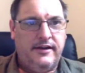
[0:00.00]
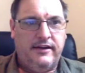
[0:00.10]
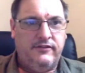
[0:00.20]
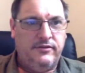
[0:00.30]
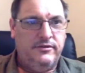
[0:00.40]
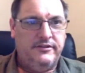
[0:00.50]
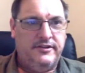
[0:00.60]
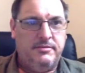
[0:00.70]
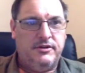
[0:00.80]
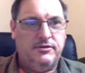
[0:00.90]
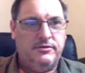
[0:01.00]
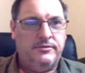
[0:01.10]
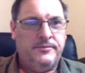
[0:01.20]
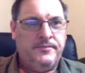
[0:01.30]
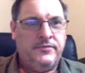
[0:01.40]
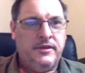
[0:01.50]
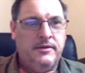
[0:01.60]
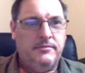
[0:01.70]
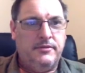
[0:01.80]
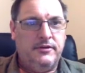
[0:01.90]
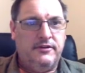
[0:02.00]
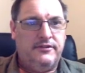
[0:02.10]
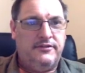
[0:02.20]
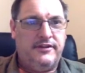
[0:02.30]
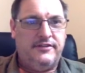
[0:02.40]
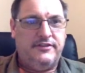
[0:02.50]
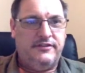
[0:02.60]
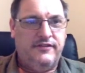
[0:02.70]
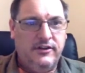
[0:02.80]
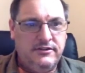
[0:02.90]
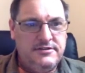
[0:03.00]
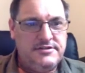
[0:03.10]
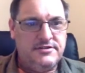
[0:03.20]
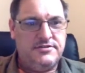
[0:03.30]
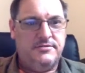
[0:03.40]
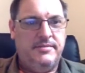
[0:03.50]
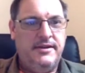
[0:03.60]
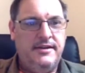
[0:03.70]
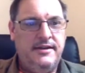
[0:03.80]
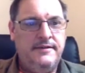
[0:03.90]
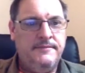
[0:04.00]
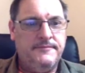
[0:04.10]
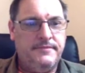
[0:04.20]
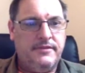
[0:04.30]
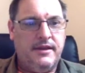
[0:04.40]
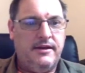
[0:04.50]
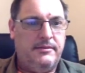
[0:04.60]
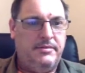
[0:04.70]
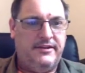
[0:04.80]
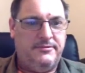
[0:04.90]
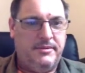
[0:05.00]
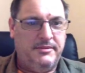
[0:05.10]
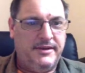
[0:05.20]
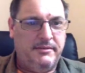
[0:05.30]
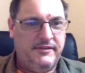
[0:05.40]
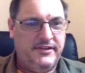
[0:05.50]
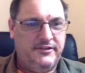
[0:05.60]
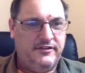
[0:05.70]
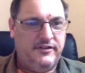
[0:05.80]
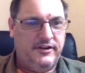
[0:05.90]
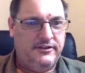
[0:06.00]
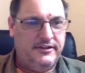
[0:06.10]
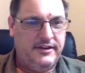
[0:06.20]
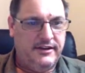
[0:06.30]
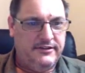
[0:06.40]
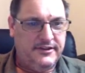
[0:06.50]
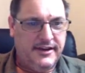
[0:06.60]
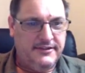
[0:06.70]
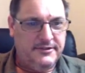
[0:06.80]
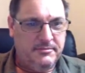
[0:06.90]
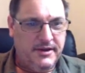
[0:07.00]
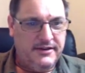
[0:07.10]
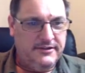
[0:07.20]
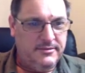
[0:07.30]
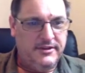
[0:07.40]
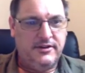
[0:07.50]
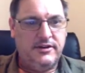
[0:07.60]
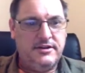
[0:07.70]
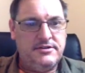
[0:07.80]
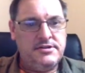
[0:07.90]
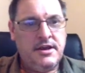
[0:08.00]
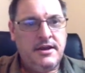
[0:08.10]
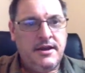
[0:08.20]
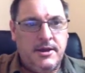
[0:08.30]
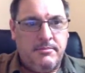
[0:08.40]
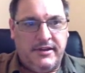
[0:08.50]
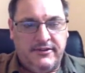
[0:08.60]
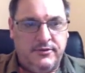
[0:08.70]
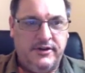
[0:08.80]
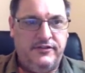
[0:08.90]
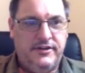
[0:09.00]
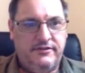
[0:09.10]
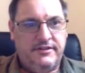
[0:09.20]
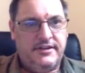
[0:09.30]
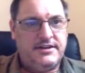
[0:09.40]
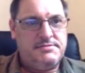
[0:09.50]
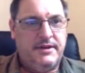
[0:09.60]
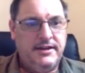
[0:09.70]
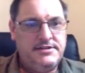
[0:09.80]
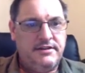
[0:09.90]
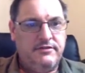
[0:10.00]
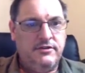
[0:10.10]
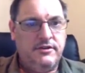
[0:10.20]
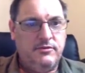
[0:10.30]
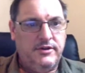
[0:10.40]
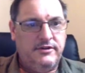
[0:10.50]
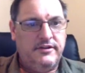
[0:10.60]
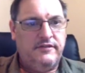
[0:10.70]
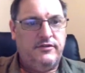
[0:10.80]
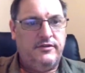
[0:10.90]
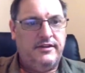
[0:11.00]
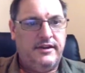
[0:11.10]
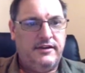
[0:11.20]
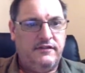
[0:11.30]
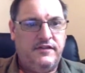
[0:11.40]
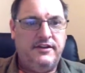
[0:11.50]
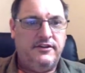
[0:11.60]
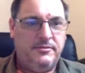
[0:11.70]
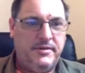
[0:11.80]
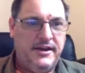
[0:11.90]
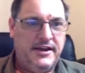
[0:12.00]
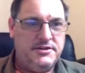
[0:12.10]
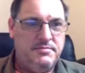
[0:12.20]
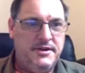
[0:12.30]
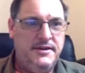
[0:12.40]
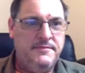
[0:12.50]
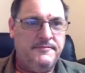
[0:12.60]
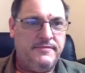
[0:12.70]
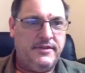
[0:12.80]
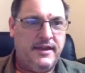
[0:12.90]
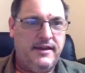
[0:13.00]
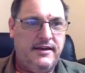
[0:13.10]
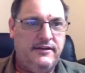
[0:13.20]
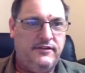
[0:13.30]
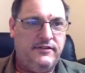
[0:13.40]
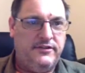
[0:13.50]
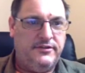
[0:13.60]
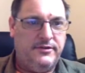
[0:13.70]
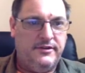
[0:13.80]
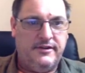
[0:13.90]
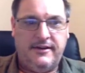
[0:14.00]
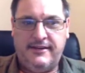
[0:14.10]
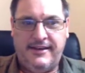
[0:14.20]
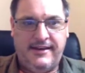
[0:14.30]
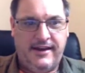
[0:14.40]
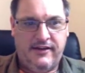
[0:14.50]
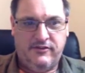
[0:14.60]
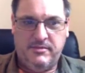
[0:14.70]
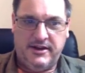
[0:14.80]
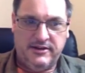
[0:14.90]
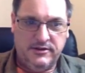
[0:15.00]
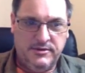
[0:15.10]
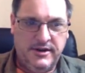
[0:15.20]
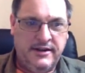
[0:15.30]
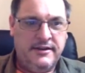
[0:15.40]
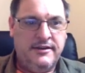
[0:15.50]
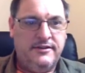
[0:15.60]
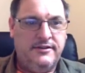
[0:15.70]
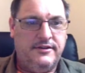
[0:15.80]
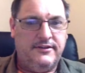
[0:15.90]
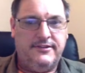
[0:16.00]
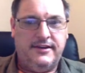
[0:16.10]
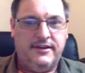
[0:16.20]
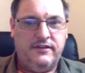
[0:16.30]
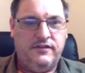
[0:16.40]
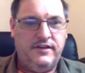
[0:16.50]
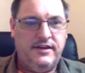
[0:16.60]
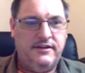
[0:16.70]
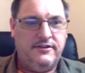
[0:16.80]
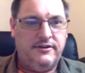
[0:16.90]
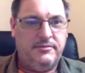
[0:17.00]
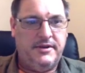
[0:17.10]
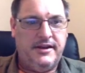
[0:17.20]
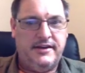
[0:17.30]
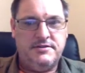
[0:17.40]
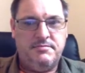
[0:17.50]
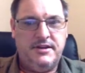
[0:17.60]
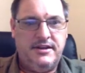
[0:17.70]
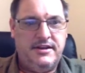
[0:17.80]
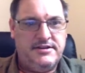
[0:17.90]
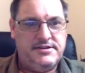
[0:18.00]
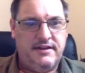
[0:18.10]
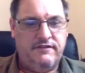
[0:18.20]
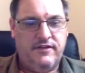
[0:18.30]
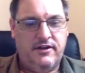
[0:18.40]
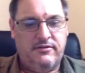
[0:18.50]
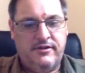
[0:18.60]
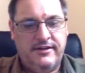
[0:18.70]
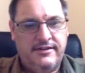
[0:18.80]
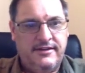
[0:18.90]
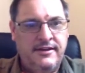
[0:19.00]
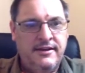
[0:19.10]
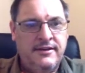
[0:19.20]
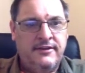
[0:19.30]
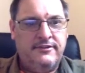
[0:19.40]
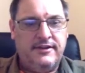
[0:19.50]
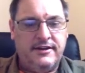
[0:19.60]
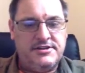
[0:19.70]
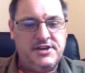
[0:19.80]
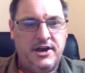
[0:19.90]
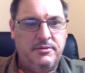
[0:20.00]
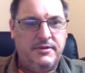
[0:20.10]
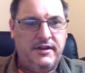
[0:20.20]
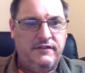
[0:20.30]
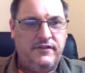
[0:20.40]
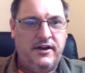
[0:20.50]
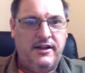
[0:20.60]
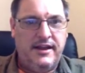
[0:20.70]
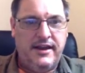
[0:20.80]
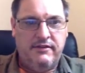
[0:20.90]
I have all the typical Moodle structured folders that should be there, uh, plus probably a couple of extra files in there. So custom page is one that I use, but there's quite a few different things. But let's have a look. We're looking for the config.php, and if you sorted it in alphabetical order, you can see config.php is that file right there. So let's open that file and